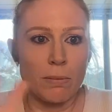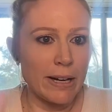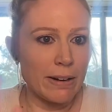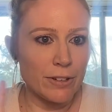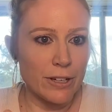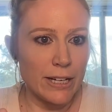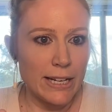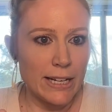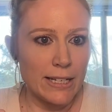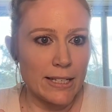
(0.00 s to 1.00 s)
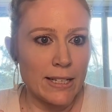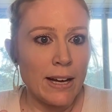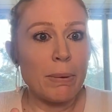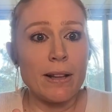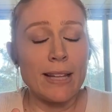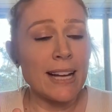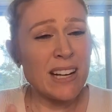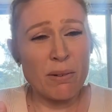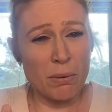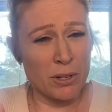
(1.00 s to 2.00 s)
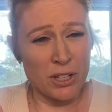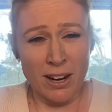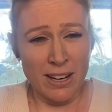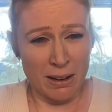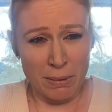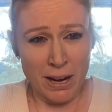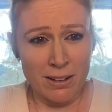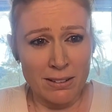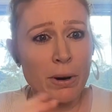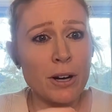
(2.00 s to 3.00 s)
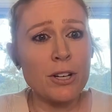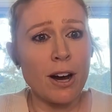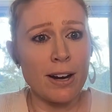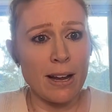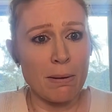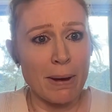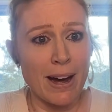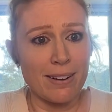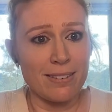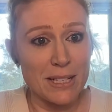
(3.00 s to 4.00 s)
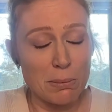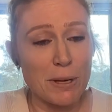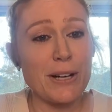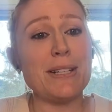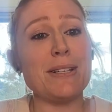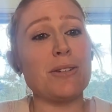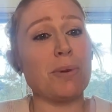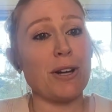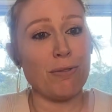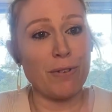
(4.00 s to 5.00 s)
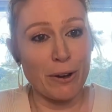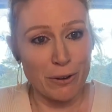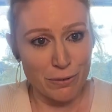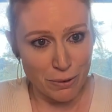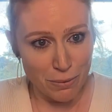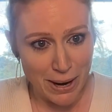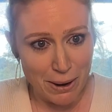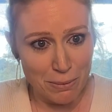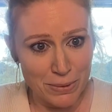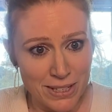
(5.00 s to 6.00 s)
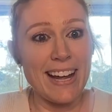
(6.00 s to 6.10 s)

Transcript: or whatever it is. But that's not what we're talking about. We're talking about experiences where you felt overwhelmed.